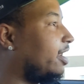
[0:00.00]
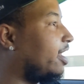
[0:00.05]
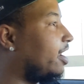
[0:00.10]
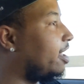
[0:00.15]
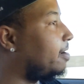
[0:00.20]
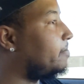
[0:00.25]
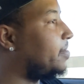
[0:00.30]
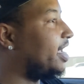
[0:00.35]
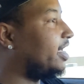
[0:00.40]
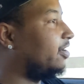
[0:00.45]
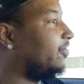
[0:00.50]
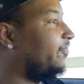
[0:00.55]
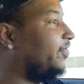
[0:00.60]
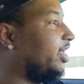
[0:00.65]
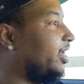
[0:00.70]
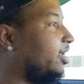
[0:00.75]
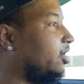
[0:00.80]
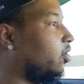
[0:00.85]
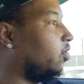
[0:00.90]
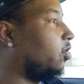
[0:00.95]
And I made a
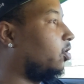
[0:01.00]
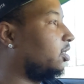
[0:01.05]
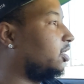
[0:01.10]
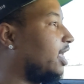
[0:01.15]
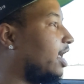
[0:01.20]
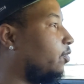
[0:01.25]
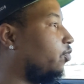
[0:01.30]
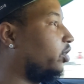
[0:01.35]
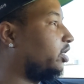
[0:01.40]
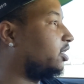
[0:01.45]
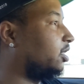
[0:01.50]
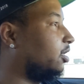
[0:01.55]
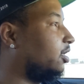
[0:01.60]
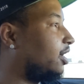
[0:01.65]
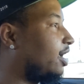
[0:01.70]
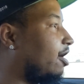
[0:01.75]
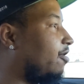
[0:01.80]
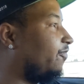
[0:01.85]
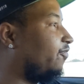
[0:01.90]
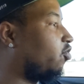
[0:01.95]
video on that, what to
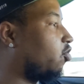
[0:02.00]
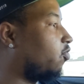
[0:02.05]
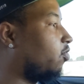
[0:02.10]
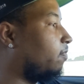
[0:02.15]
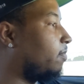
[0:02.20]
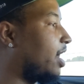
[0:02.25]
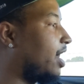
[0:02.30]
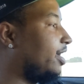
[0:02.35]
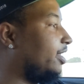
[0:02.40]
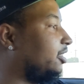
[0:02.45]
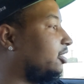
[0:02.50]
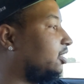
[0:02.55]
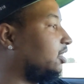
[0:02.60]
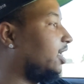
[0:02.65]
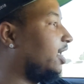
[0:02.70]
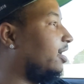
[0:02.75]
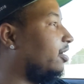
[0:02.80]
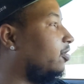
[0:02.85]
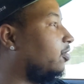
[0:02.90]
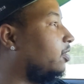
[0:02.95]
look out for when buying a
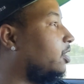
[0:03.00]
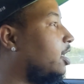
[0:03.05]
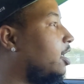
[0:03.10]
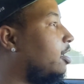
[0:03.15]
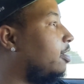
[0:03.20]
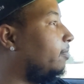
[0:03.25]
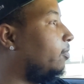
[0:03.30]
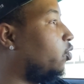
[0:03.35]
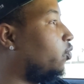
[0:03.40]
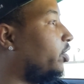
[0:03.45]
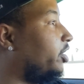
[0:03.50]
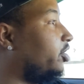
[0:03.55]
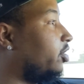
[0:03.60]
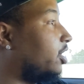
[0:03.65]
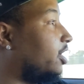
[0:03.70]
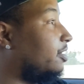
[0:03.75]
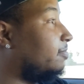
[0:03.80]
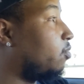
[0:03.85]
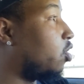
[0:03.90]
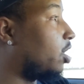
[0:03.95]
CL. But when
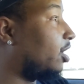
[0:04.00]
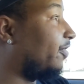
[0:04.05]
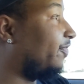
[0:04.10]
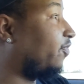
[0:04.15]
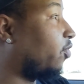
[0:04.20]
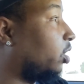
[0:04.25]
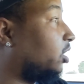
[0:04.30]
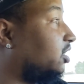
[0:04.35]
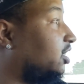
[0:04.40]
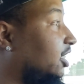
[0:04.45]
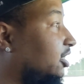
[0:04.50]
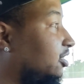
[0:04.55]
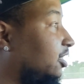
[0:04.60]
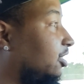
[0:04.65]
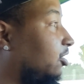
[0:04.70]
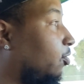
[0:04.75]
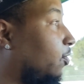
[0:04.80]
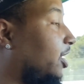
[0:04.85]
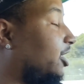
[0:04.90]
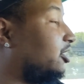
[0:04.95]
you're in the market for a
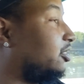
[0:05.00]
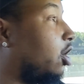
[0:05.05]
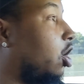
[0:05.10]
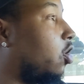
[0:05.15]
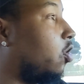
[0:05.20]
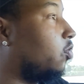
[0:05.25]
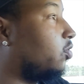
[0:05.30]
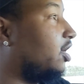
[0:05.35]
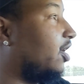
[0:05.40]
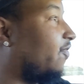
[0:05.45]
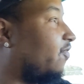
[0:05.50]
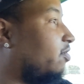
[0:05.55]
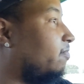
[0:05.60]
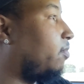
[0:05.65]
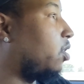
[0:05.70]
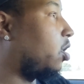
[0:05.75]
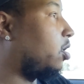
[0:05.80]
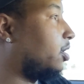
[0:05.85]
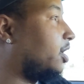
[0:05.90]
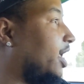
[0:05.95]
63, it's a whole
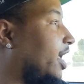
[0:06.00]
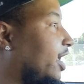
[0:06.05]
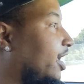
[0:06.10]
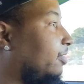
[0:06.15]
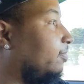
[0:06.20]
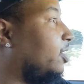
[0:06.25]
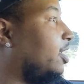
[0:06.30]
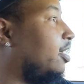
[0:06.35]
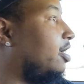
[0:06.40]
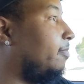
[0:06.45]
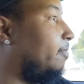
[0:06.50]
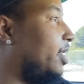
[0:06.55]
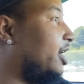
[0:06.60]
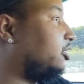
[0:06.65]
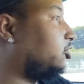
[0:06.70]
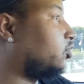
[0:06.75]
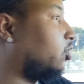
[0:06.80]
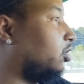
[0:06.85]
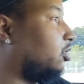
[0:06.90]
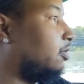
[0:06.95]
different ball game.
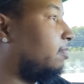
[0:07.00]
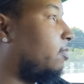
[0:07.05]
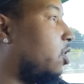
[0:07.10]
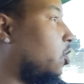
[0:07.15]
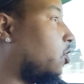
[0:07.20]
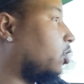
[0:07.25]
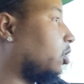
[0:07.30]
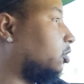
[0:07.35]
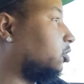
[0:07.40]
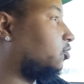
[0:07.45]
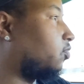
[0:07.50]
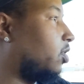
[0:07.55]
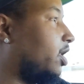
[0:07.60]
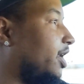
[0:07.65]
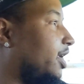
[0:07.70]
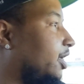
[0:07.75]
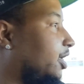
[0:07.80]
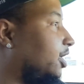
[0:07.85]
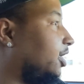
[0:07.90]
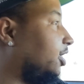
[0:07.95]
Make sure the motor is
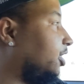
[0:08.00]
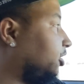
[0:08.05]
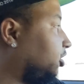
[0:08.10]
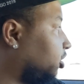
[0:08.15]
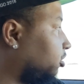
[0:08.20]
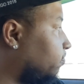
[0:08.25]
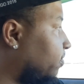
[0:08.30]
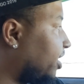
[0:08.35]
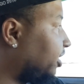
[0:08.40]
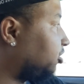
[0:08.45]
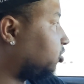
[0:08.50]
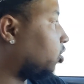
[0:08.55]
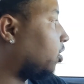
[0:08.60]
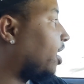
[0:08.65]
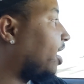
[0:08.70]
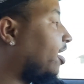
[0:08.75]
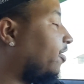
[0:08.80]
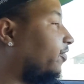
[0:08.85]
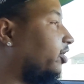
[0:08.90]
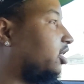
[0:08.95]
running good. Just make
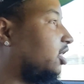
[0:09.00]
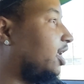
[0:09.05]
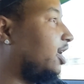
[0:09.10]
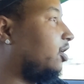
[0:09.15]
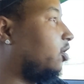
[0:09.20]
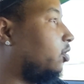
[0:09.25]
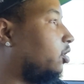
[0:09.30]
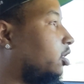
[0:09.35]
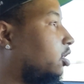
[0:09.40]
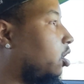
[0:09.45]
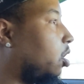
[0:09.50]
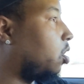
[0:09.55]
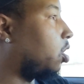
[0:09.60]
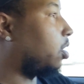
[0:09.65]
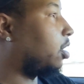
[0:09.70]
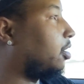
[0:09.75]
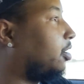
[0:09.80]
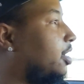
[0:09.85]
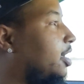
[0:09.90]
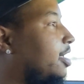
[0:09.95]
sure everything on the
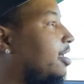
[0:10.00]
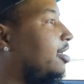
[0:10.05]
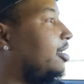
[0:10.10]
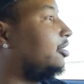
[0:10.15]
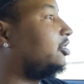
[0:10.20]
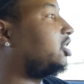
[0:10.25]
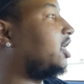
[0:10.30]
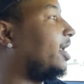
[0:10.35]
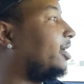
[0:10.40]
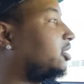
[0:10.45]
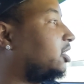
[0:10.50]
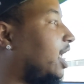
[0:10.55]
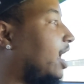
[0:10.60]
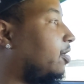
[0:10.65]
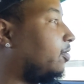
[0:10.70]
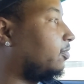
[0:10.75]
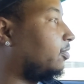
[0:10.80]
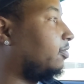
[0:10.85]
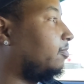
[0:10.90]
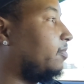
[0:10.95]
car checks
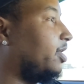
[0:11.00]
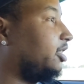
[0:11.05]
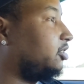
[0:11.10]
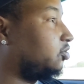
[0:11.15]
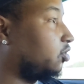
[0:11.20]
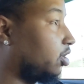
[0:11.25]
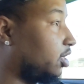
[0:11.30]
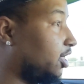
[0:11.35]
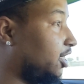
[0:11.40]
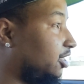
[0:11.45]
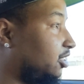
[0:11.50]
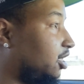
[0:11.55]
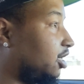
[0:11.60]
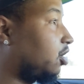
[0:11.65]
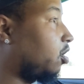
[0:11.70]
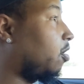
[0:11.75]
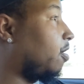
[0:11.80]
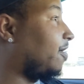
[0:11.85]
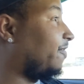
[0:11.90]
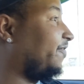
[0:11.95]
out. Make sure you get the
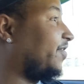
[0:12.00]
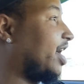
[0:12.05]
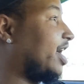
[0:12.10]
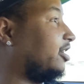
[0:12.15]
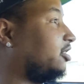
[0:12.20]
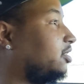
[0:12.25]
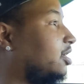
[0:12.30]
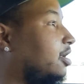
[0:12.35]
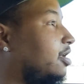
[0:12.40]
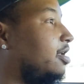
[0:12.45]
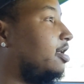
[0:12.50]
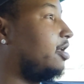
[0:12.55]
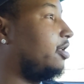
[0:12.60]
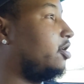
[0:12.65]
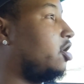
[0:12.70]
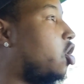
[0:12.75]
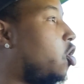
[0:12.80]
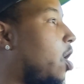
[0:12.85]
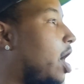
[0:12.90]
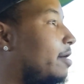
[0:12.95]
Carfax.
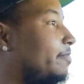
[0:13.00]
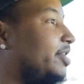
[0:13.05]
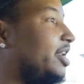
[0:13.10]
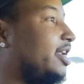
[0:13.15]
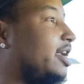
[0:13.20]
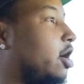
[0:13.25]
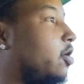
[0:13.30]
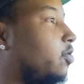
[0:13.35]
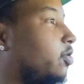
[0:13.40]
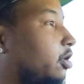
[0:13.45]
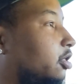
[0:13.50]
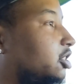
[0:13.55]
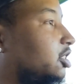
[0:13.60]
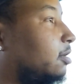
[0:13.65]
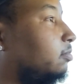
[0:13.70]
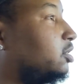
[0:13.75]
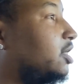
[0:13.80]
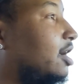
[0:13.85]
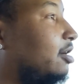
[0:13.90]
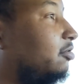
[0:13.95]
Know how many owners.
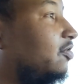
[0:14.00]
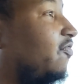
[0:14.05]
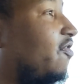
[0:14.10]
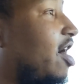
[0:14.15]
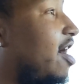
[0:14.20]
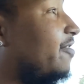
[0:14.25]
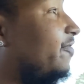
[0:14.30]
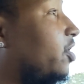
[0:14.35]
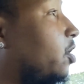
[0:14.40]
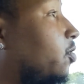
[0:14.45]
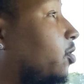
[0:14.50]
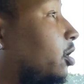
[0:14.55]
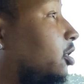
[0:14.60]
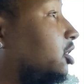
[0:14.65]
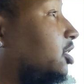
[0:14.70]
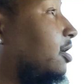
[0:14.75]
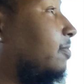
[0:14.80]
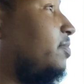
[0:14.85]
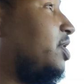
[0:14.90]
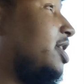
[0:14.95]
Sometimes 5
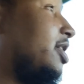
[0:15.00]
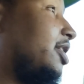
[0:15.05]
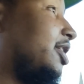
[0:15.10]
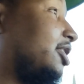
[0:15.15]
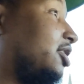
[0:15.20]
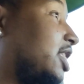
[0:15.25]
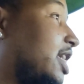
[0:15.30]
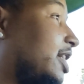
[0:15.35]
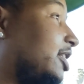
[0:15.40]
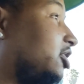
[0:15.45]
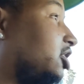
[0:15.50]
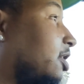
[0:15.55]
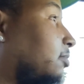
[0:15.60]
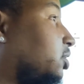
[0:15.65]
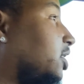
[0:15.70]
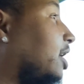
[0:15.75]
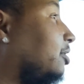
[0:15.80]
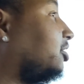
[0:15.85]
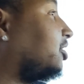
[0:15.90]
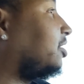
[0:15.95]
owners could be a good thing.
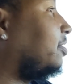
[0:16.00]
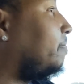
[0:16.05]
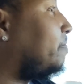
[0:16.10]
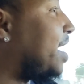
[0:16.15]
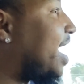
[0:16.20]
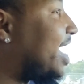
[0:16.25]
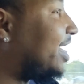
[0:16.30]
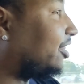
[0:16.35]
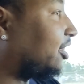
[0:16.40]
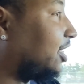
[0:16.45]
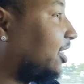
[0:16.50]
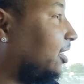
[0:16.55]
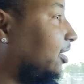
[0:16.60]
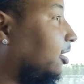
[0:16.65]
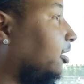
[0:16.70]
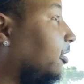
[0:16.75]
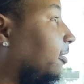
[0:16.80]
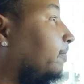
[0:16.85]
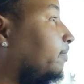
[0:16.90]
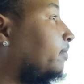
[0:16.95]
Sometimes it's a bad
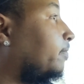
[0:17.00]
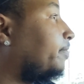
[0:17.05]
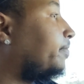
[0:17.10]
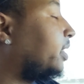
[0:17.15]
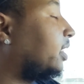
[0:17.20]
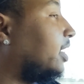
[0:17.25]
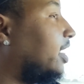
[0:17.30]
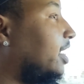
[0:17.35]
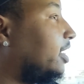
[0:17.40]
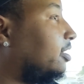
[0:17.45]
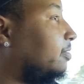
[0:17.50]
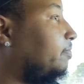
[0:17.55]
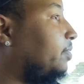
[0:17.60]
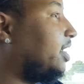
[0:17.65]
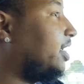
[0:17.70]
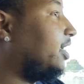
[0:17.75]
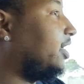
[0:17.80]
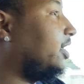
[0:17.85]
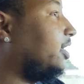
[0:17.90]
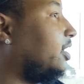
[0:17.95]
thing. It could
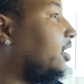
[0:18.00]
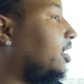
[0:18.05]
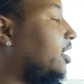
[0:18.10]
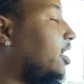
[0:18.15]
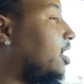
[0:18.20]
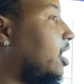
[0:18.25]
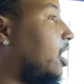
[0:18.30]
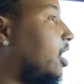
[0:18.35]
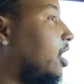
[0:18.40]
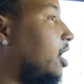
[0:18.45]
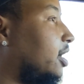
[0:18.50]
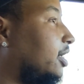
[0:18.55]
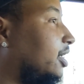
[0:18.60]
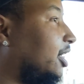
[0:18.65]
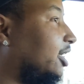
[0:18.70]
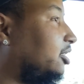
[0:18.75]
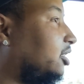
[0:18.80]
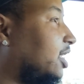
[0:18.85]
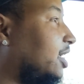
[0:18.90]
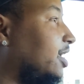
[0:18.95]
be a
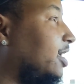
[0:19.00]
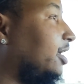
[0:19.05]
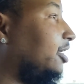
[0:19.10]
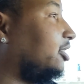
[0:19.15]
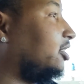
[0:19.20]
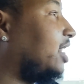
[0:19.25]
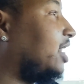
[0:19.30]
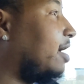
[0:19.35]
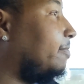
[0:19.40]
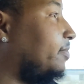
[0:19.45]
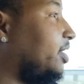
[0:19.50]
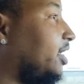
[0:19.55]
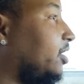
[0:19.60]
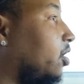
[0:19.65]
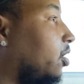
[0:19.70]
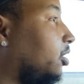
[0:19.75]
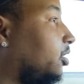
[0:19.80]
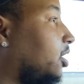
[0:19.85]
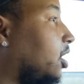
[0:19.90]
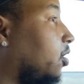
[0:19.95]
good thing, because that
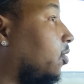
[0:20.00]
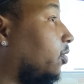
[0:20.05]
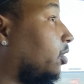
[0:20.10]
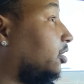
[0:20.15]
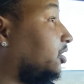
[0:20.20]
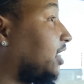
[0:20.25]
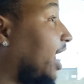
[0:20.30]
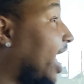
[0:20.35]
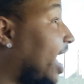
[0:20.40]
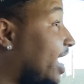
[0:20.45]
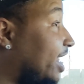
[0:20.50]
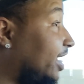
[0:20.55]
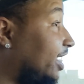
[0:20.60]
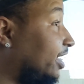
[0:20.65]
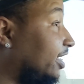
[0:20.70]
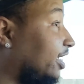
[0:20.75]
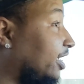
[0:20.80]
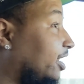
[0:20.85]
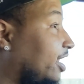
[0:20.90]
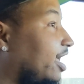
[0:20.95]
means all the owners had
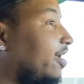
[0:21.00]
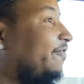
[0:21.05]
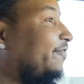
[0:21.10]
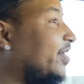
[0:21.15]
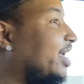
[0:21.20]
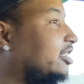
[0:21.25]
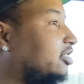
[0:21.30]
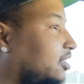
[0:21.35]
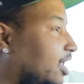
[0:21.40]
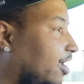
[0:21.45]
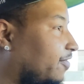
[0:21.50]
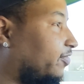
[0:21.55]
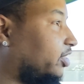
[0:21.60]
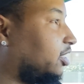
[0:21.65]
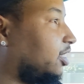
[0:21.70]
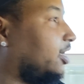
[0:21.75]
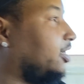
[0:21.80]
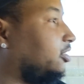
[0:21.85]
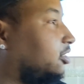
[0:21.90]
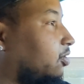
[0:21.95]
it and they fixed
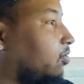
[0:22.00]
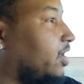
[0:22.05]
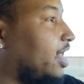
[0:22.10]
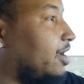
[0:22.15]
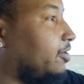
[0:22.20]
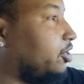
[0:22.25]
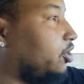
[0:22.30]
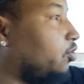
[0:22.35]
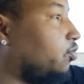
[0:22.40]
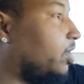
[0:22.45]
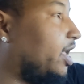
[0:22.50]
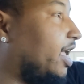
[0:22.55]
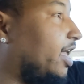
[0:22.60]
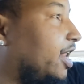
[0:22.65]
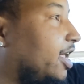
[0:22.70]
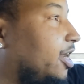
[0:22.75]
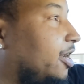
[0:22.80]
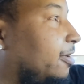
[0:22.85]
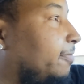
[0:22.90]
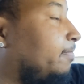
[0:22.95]
everything, so now you
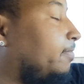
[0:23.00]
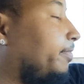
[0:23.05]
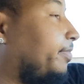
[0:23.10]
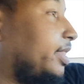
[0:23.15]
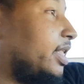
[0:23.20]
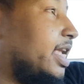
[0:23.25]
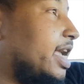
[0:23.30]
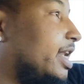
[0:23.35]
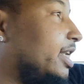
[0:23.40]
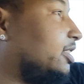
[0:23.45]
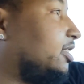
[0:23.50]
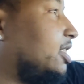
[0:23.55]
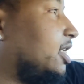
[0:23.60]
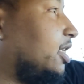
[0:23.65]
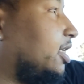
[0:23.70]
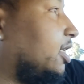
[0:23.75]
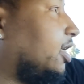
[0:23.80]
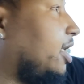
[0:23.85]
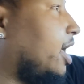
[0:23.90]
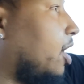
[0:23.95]
get it and it's
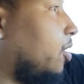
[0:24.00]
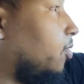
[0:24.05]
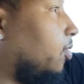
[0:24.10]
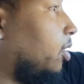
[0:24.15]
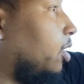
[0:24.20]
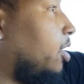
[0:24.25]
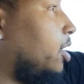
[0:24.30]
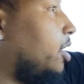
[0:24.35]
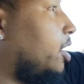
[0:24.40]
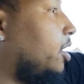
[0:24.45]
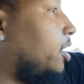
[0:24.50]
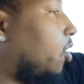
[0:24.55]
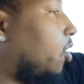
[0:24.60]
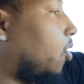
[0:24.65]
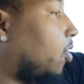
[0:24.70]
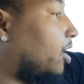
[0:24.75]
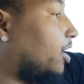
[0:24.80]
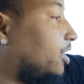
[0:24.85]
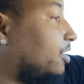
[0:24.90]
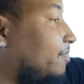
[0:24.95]
good to go.
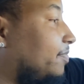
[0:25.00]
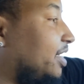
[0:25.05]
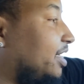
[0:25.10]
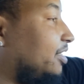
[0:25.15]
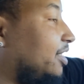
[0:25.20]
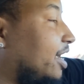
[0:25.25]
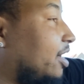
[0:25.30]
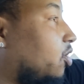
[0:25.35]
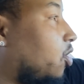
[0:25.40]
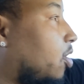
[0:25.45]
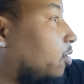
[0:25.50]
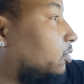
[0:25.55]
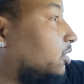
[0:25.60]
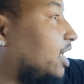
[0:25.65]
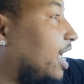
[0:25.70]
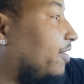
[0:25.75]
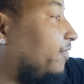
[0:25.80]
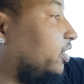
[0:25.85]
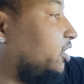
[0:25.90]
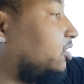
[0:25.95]
Or it could mean that car
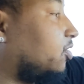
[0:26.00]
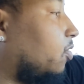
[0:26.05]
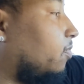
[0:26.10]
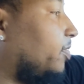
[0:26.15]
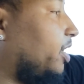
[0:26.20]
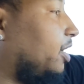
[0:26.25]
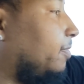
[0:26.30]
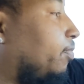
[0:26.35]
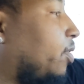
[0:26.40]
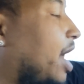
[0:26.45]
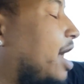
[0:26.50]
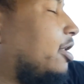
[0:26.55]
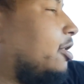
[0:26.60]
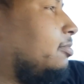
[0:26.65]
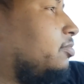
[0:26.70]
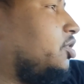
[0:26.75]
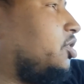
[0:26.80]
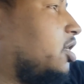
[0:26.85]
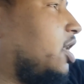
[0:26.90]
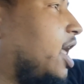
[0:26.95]
was having so many
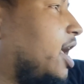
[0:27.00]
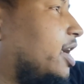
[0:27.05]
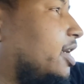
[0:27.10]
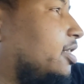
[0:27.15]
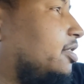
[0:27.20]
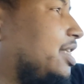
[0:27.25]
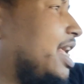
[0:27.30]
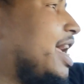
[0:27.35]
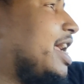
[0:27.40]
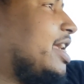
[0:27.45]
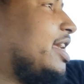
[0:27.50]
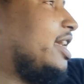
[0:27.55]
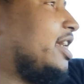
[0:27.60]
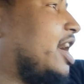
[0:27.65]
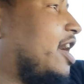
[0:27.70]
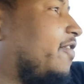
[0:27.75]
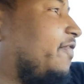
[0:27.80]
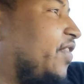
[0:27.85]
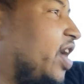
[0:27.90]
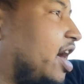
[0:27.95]
problems, you're like, dang, it
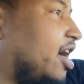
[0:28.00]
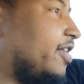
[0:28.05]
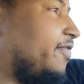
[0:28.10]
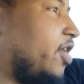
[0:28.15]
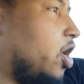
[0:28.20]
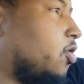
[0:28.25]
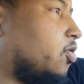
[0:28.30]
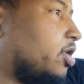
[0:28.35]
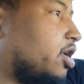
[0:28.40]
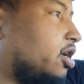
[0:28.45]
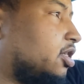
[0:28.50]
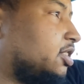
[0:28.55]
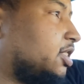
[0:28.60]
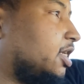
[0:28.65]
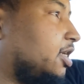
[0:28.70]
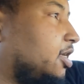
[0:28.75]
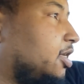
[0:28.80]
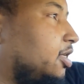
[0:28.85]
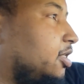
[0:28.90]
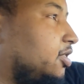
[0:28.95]
got 5 owners?
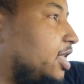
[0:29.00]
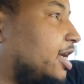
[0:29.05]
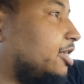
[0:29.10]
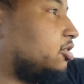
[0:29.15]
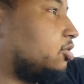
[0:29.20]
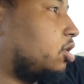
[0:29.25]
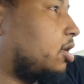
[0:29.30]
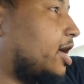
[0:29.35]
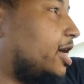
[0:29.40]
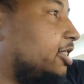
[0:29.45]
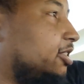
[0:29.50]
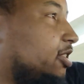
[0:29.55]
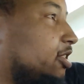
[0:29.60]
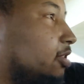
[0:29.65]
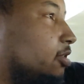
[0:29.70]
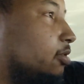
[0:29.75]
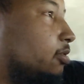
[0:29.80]
That's crazy.